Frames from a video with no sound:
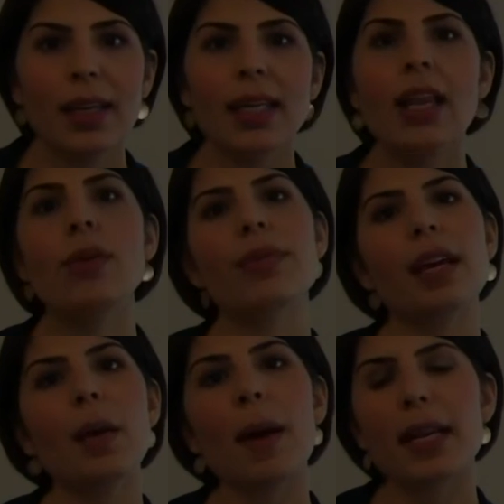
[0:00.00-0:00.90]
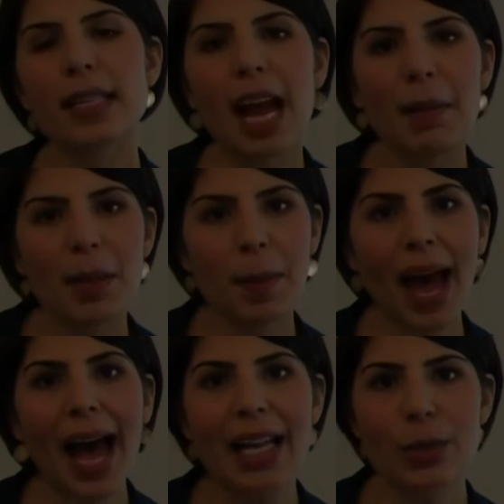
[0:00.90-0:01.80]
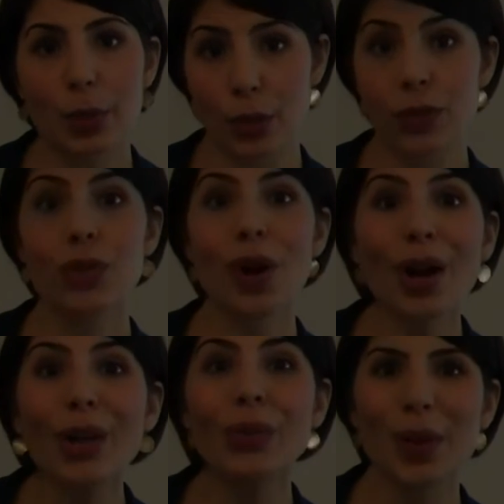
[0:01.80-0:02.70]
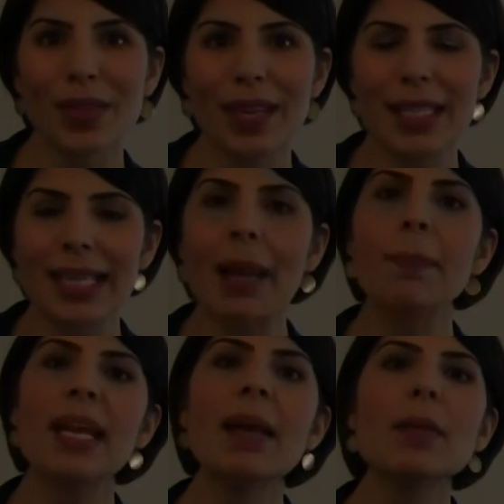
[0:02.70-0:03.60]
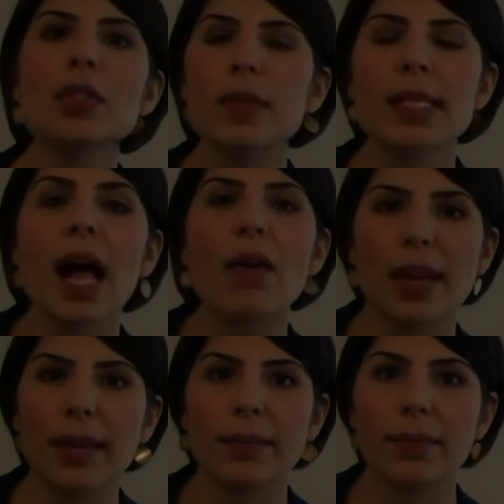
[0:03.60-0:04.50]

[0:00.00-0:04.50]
Can you think about a time in the past where you've struggled with this and been able to resolve it?